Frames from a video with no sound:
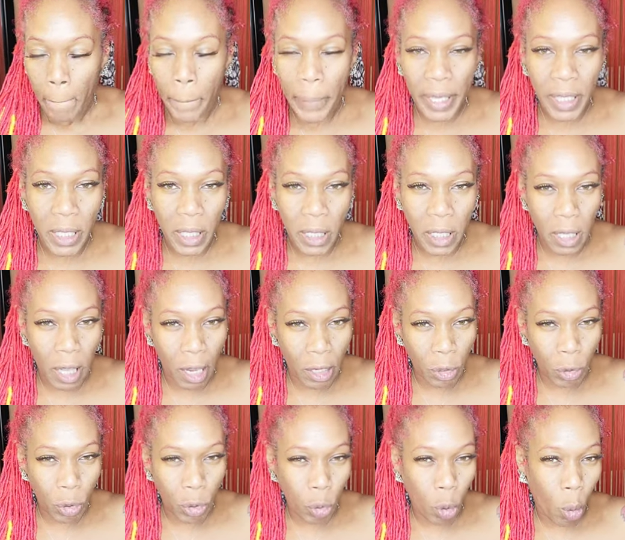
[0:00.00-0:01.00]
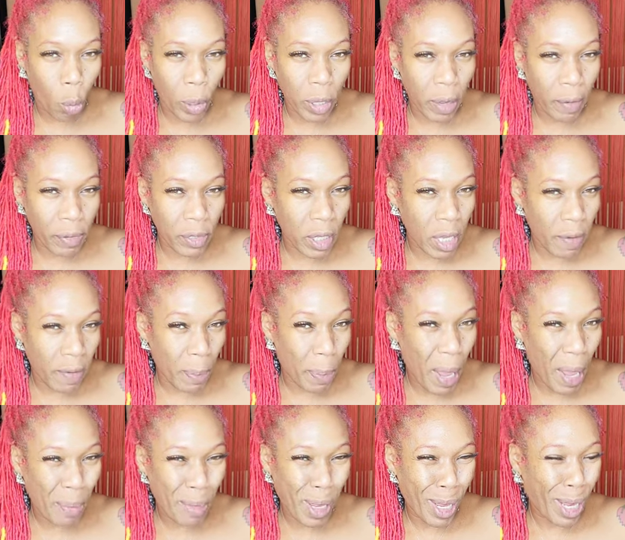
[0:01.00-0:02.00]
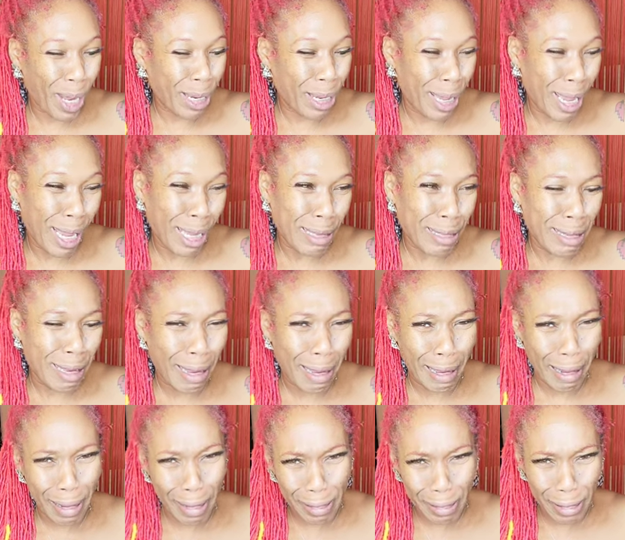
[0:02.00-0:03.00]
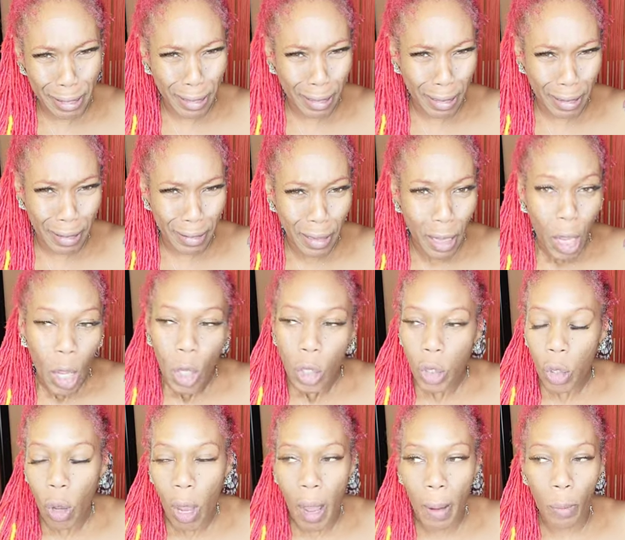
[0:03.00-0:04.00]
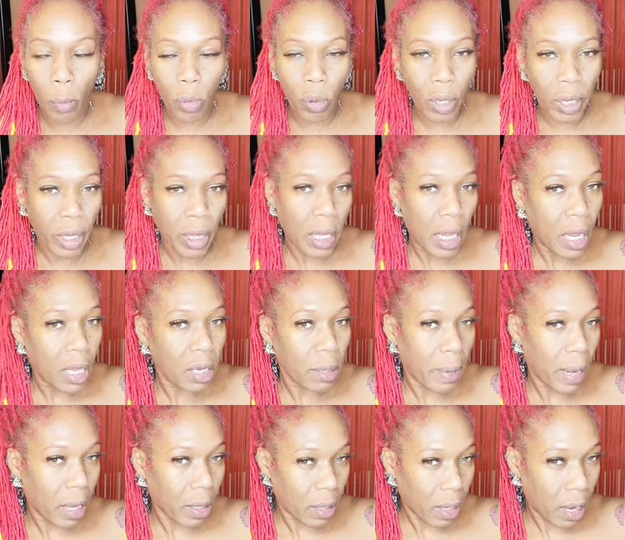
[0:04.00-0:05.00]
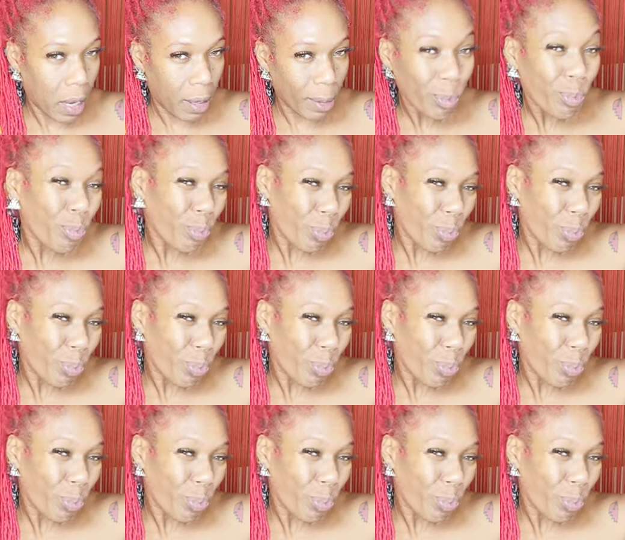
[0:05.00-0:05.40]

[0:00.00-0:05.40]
busy schedules or whatever to even pay me any attention. So I'm really thinking about that.